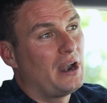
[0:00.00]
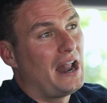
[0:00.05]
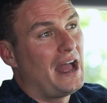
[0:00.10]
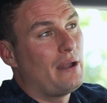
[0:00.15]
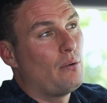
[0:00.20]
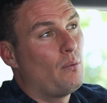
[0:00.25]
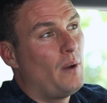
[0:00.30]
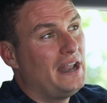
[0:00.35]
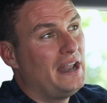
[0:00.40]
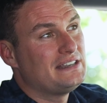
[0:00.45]
But
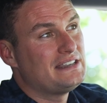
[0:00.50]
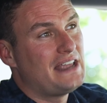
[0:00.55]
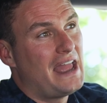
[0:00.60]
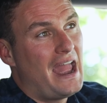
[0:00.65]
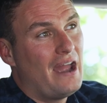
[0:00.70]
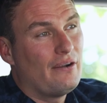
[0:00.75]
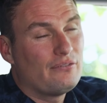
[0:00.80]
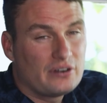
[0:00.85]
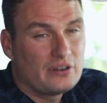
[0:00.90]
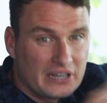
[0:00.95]
I went
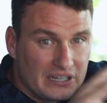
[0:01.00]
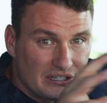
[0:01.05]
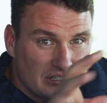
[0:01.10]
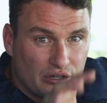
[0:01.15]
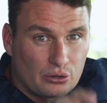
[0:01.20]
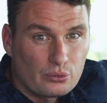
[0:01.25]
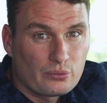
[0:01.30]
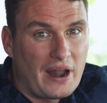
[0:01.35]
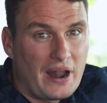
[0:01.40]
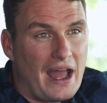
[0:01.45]
to every
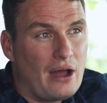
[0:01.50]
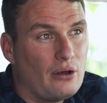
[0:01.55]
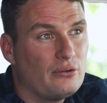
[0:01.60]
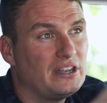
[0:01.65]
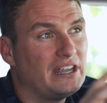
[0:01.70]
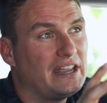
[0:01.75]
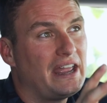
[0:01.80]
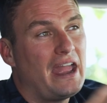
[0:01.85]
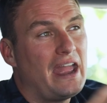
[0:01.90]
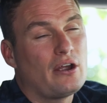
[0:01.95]

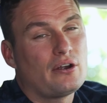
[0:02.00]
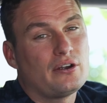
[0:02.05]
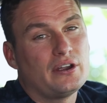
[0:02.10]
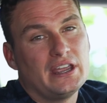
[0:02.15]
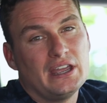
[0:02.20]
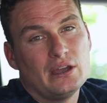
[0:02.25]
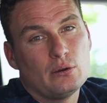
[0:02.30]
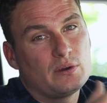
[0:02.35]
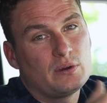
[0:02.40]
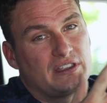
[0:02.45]
surrounding
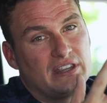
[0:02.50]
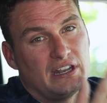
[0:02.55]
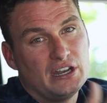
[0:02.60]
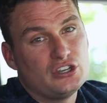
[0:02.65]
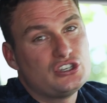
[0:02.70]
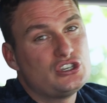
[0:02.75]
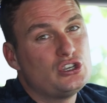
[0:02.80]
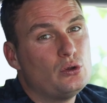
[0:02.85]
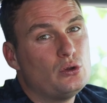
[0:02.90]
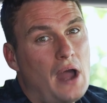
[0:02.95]
area within
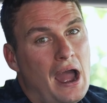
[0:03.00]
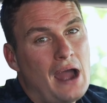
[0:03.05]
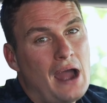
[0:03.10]
a two